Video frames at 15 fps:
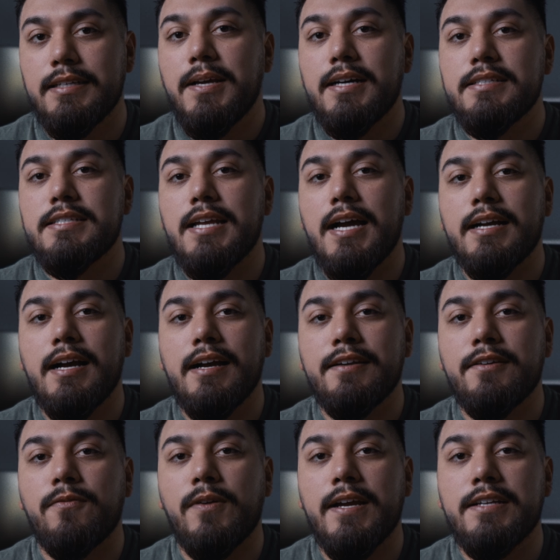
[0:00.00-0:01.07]
because that
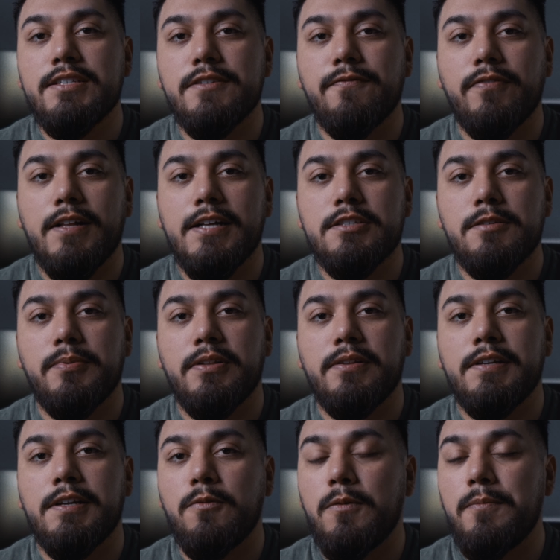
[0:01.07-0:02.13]
kind of range and
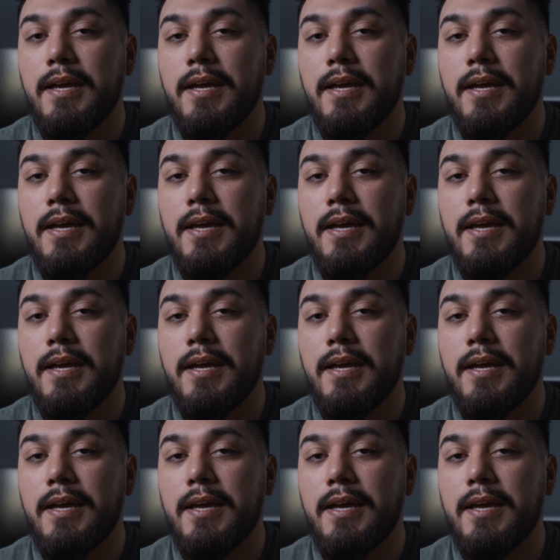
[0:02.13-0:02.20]
flexibility will